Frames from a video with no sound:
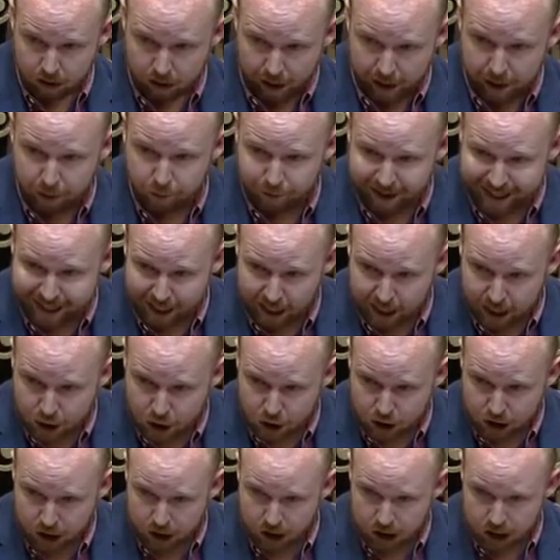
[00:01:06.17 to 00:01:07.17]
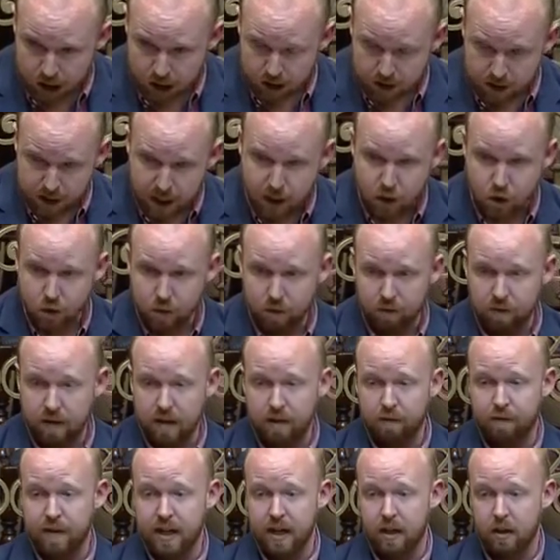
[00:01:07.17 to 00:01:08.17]
and in regulation the issue of
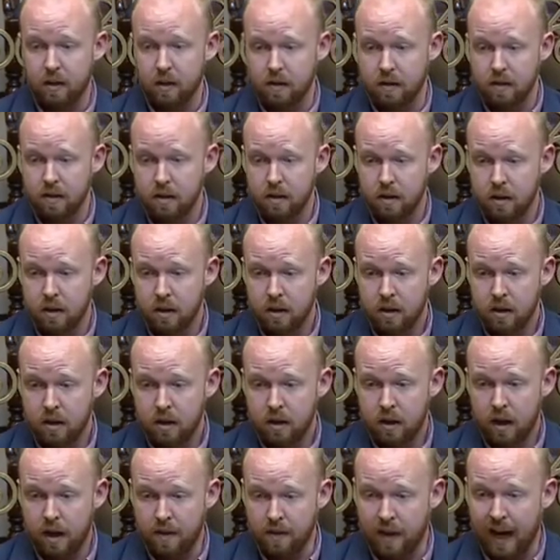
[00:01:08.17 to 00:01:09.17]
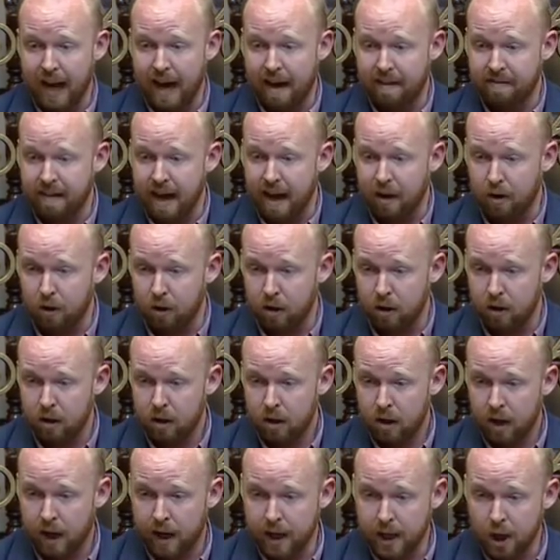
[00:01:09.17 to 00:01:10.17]
these vehicles? In the last hour,
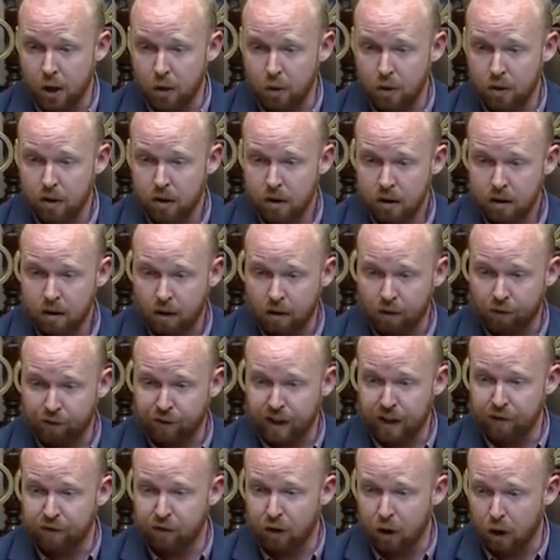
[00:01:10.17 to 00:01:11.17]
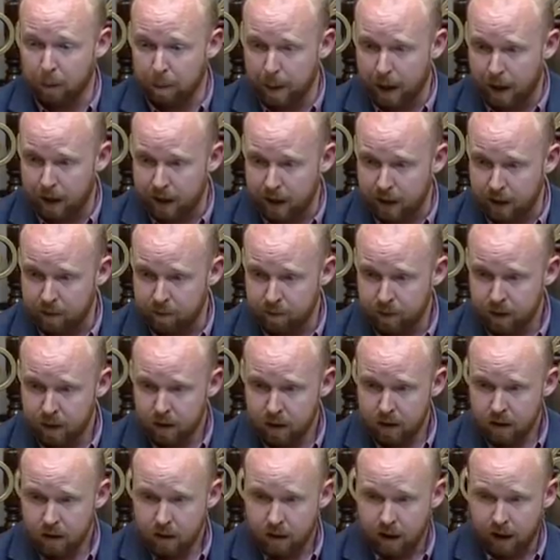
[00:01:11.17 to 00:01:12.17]
I note that the Fianna Fáil party
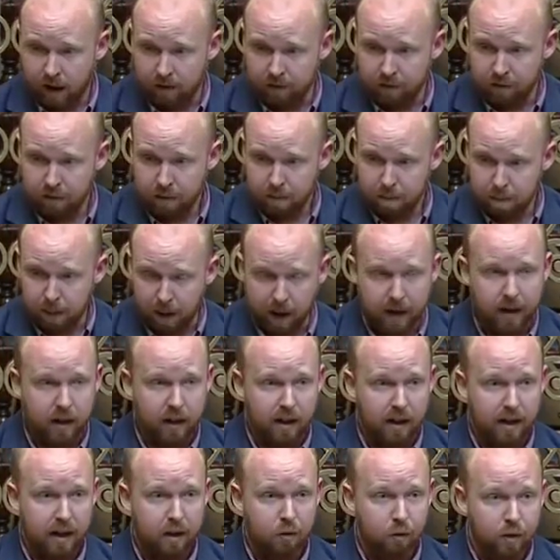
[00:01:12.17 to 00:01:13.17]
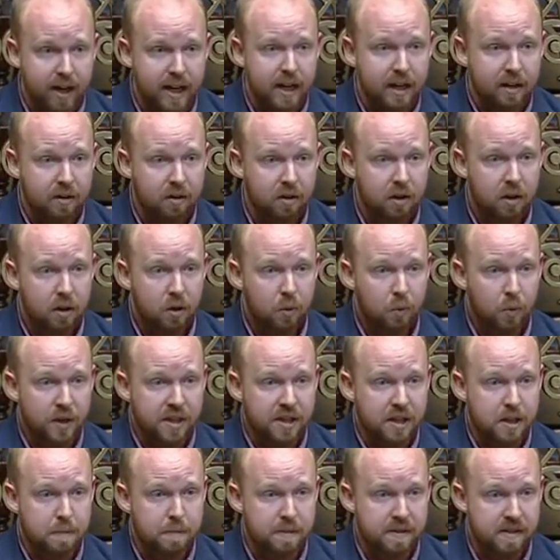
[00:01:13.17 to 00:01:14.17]
have belatedly agreed
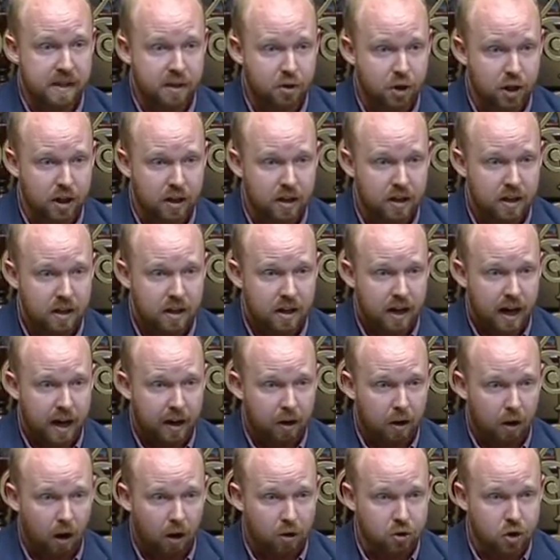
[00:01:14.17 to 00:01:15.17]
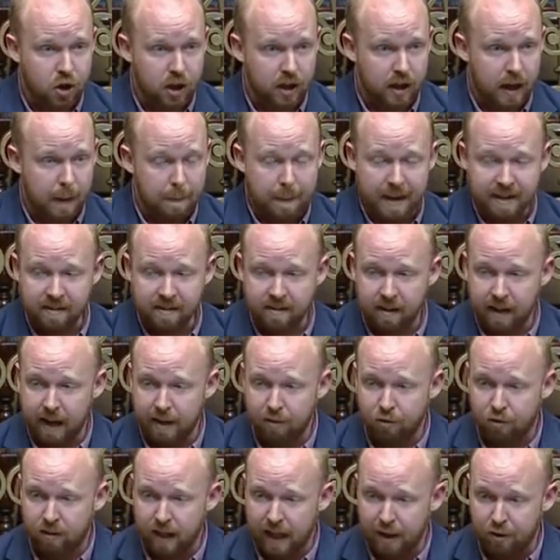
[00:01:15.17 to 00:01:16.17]
with this position and are launching a piece of
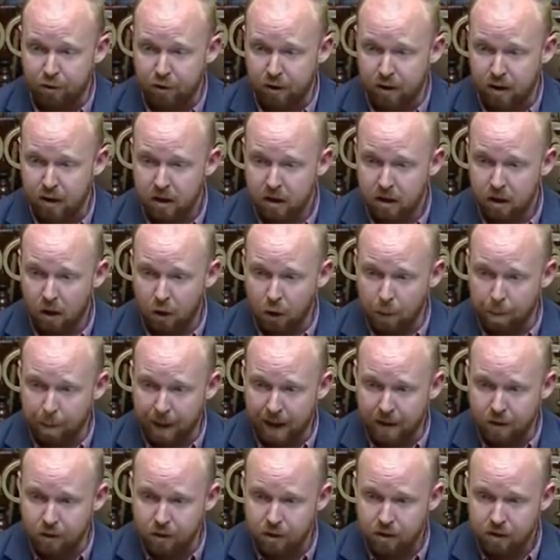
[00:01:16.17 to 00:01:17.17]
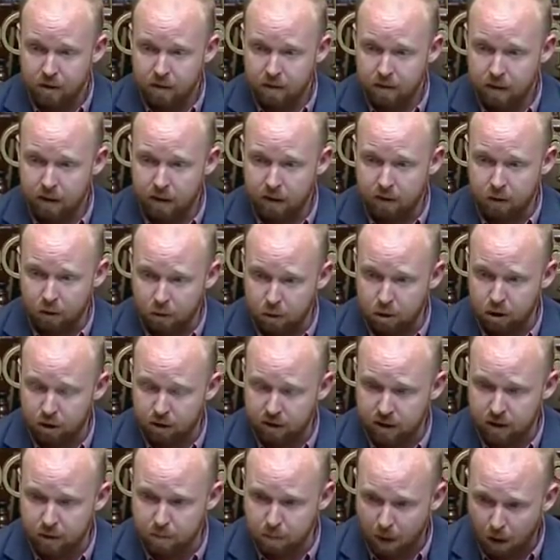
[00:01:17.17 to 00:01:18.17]
legislation on the plinth at
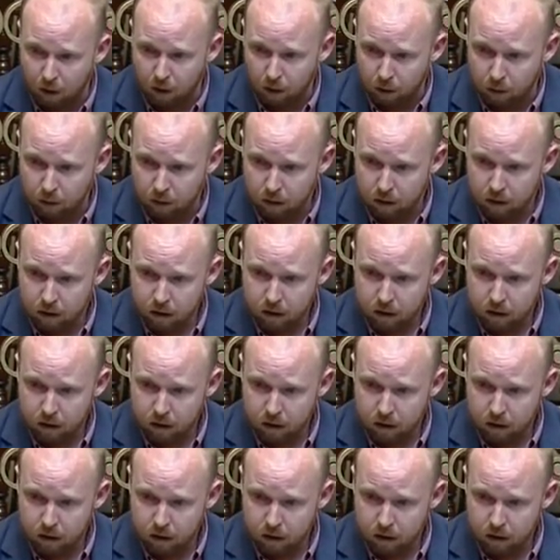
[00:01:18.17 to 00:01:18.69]
2.30 tomorrow.